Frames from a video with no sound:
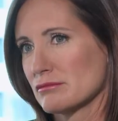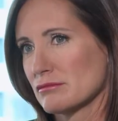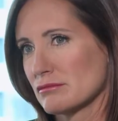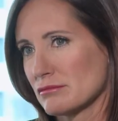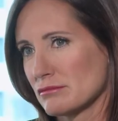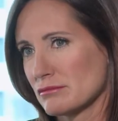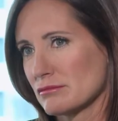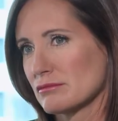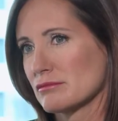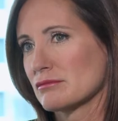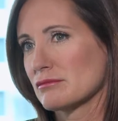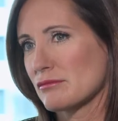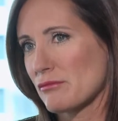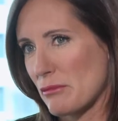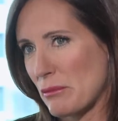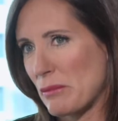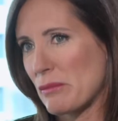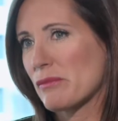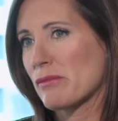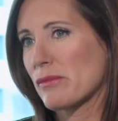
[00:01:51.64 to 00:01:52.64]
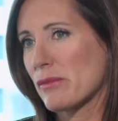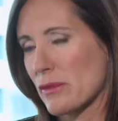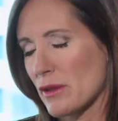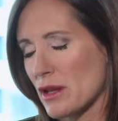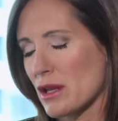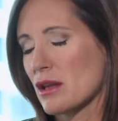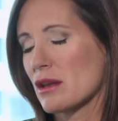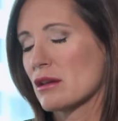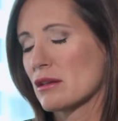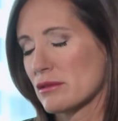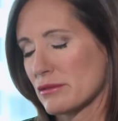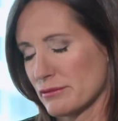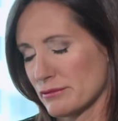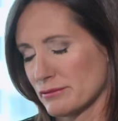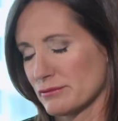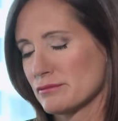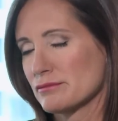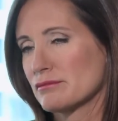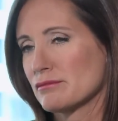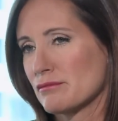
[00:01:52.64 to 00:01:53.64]
that is in,
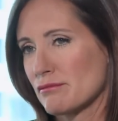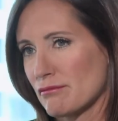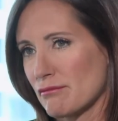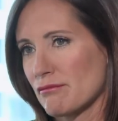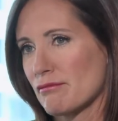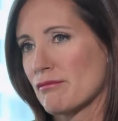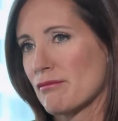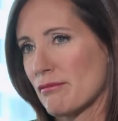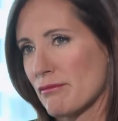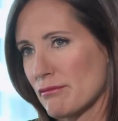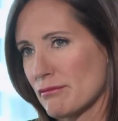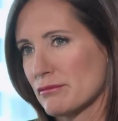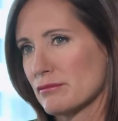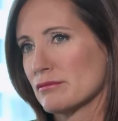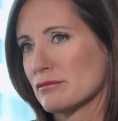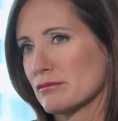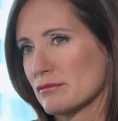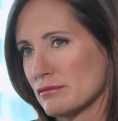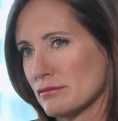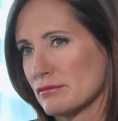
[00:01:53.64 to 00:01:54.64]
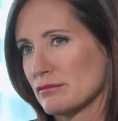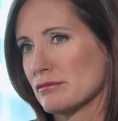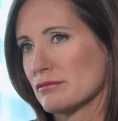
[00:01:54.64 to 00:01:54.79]
unacceptable because